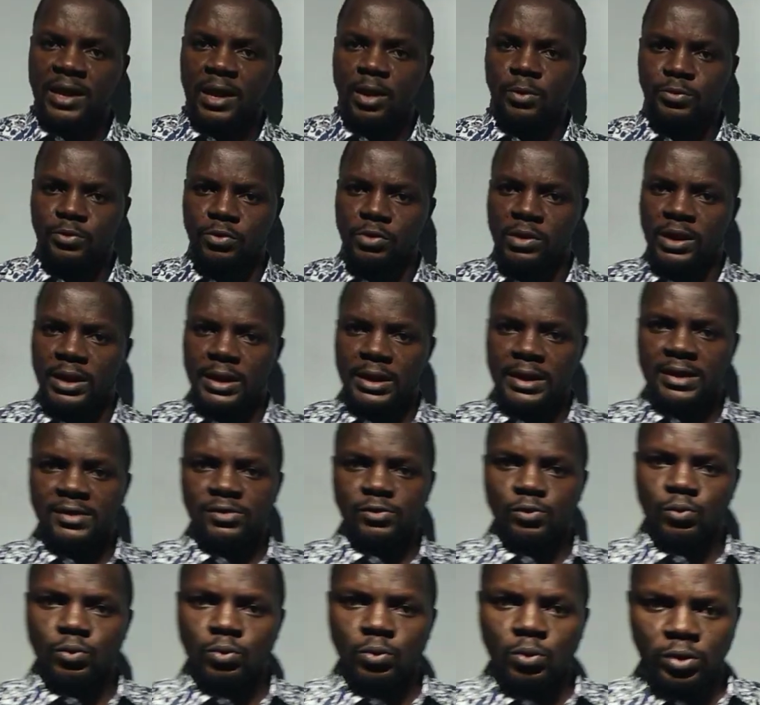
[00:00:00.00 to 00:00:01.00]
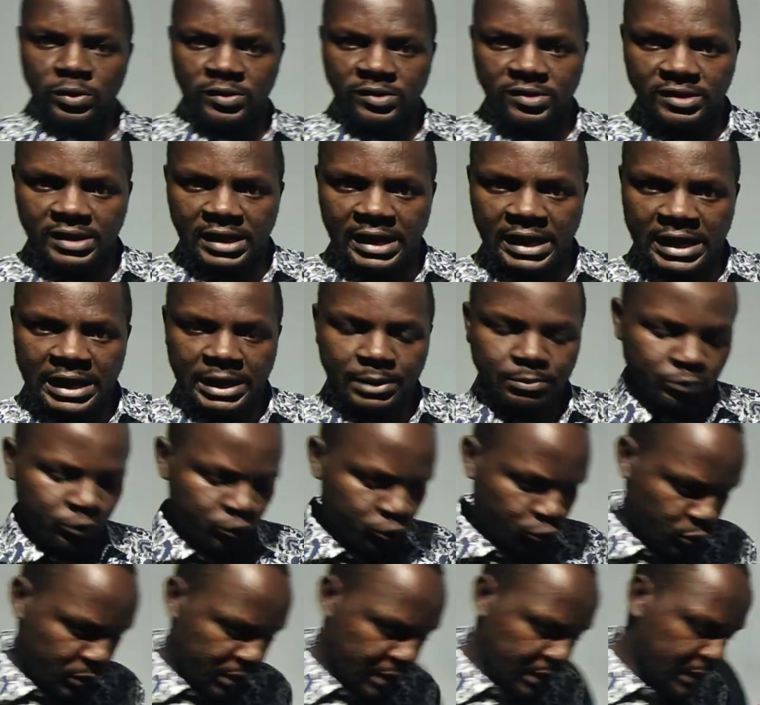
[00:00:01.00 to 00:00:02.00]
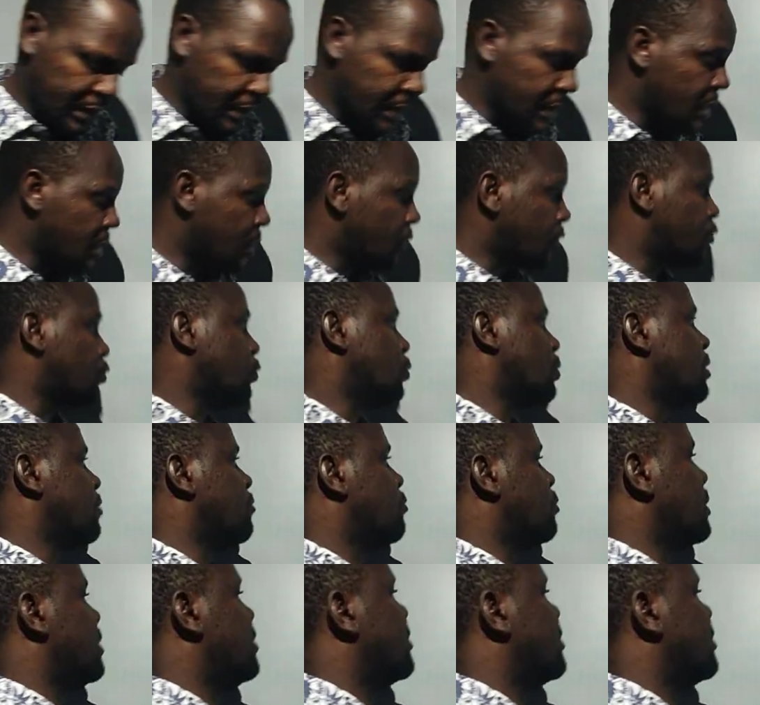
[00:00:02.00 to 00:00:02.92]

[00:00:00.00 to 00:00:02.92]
I hope you then get to what I am doing. So if